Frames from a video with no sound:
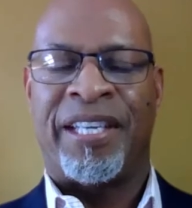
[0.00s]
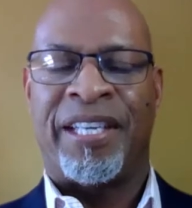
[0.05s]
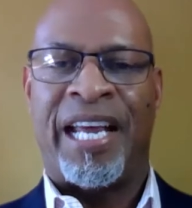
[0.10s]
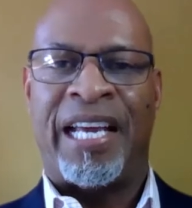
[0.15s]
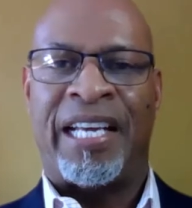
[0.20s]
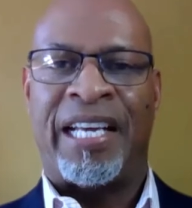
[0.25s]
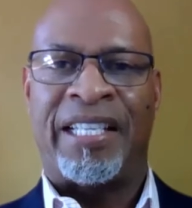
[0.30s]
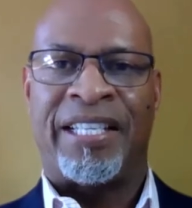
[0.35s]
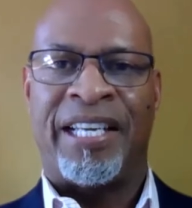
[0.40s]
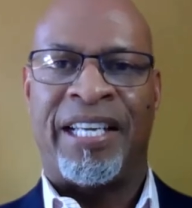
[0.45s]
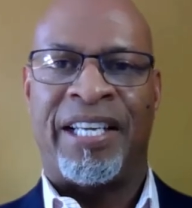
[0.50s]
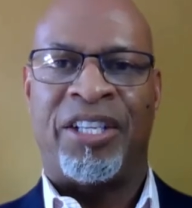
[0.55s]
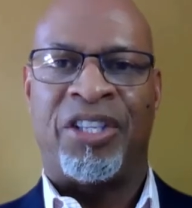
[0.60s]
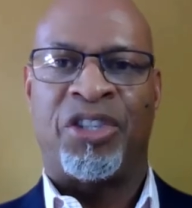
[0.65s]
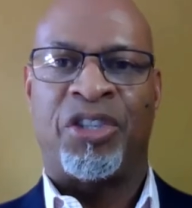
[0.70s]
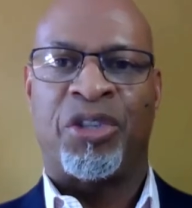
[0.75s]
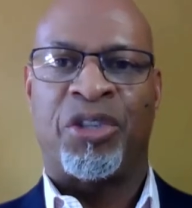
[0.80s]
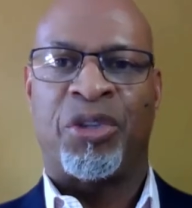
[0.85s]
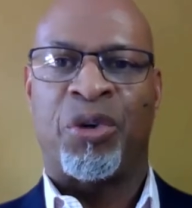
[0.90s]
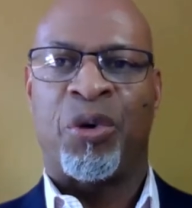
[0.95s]
nineteen
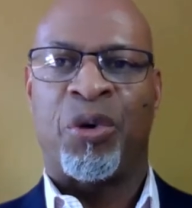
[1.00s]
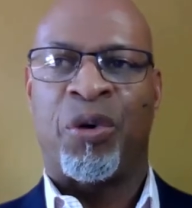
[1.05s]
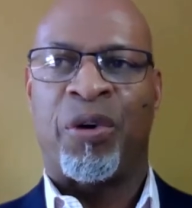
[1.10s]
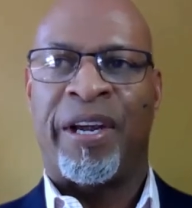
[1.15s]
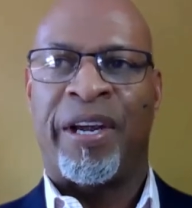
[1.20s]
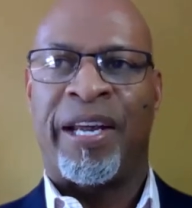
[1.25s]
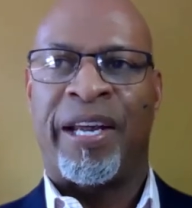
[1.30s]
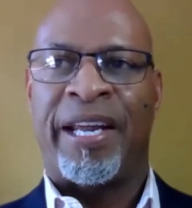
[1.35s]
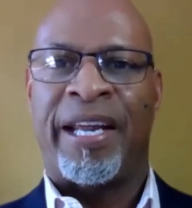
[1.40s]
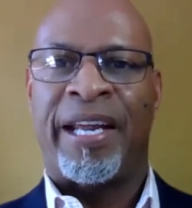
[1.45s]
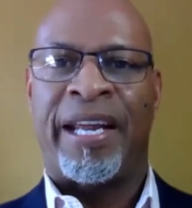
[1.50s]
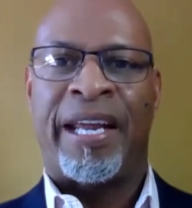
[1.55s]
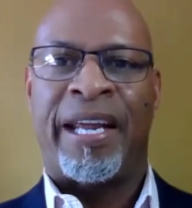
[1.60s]
story